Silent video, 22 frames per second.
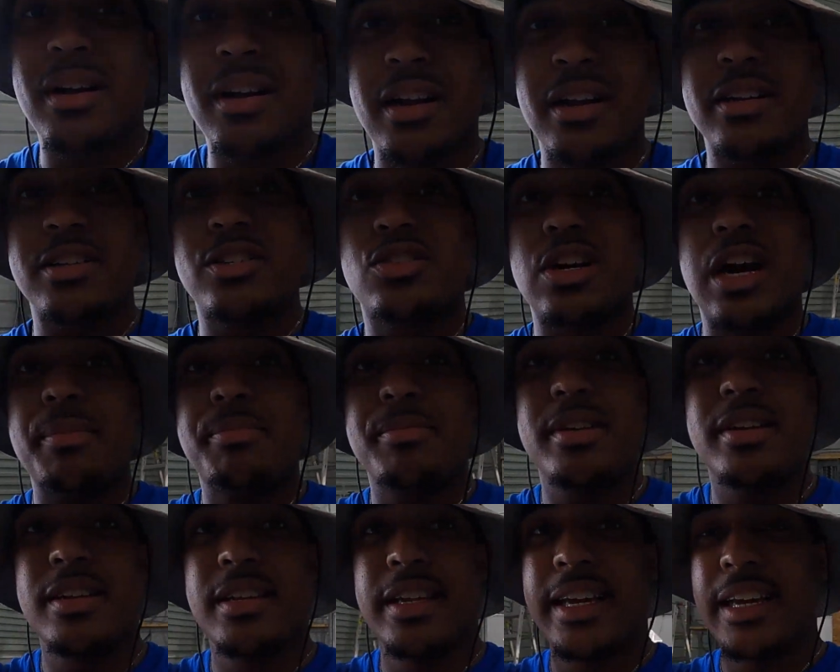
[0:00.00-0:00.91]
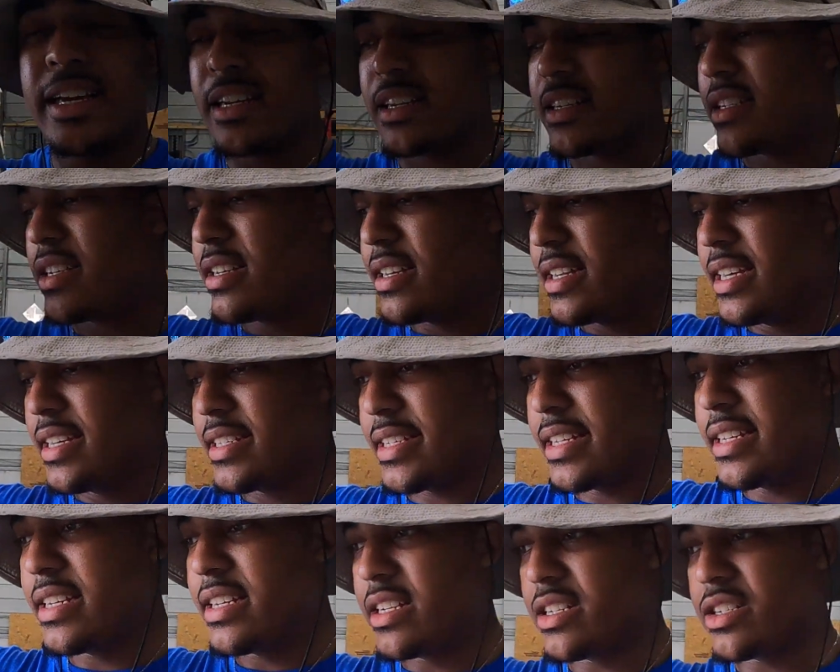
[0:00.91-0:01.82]
gonna drop the link to these
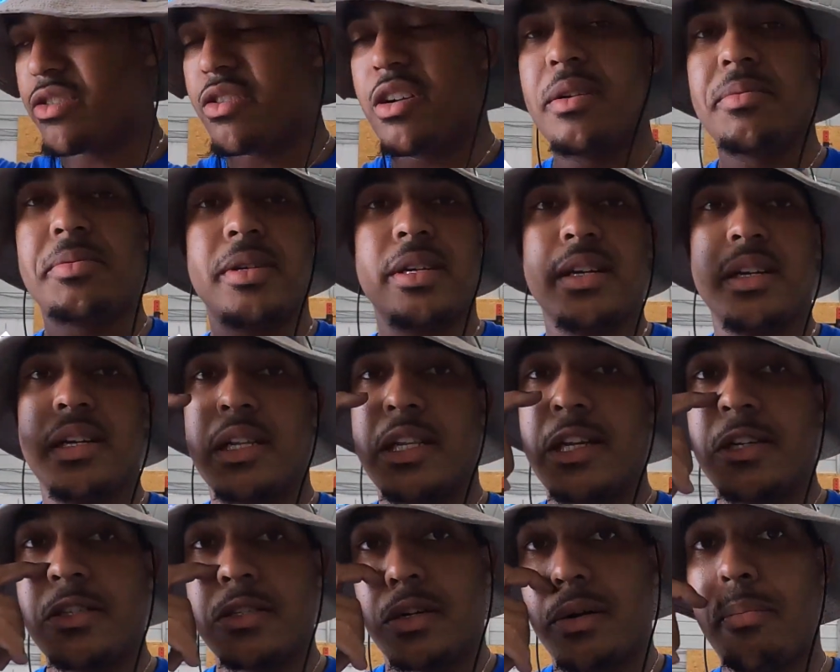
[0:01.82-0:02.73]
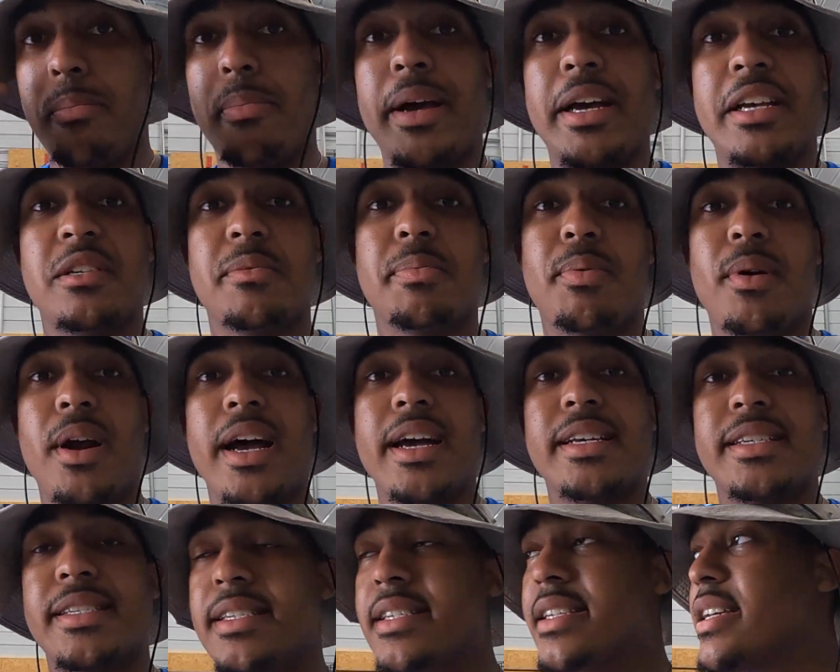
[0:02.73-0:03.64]
in the description. These are the best
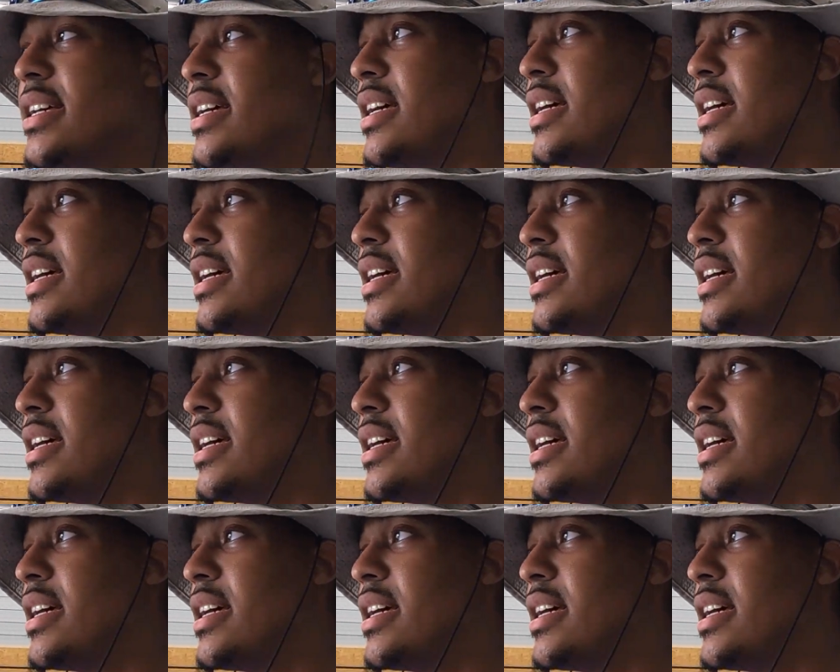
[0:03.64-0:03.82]
price.